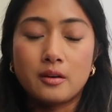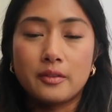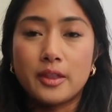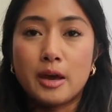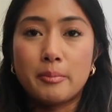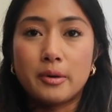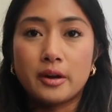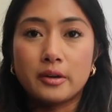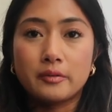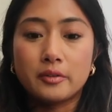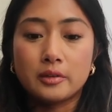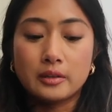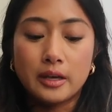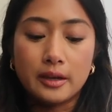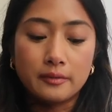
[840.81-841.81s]
on that part of
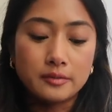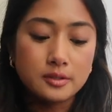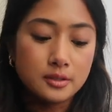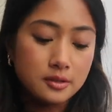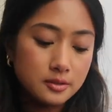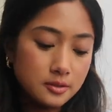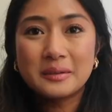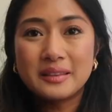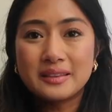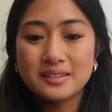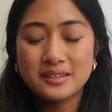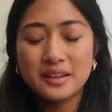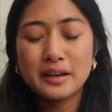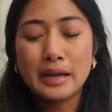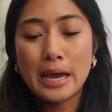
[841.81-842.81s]
their lives
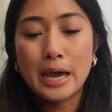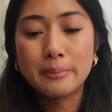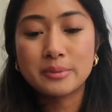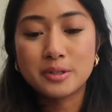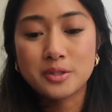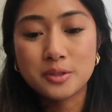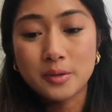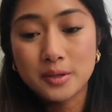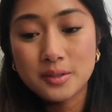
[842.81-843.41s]
it's gonna happen to